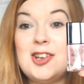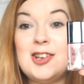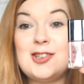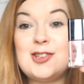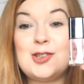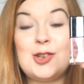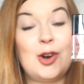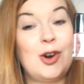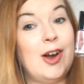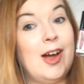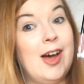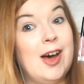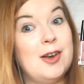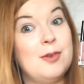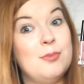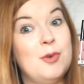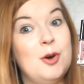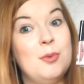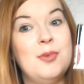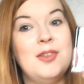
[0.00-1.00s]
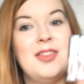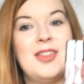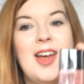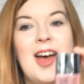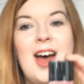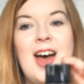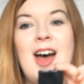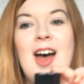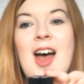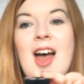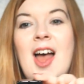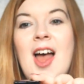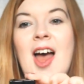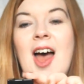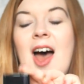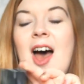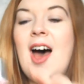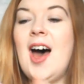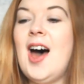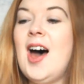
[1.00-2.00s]
Sorry, I had a moment there.
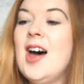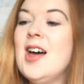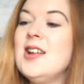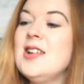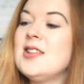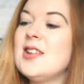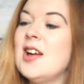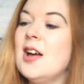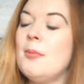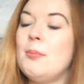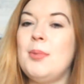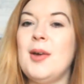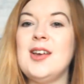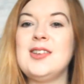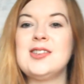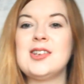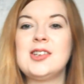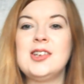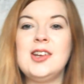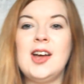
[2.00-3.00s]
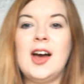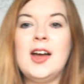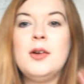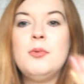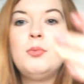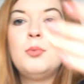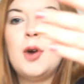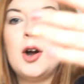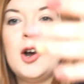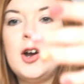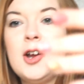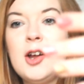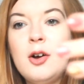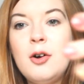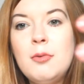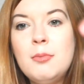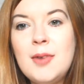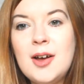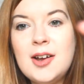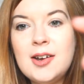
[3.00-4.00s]
And basically I am wearing it
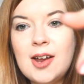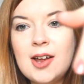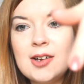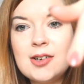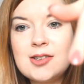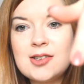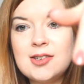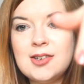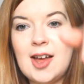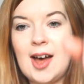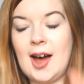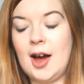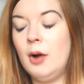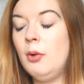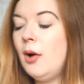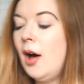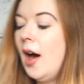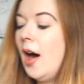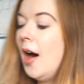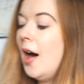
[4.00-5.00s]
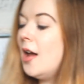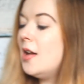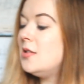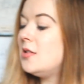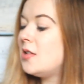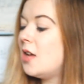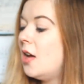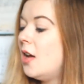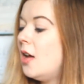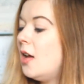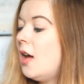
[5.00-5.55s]
on my nails now, and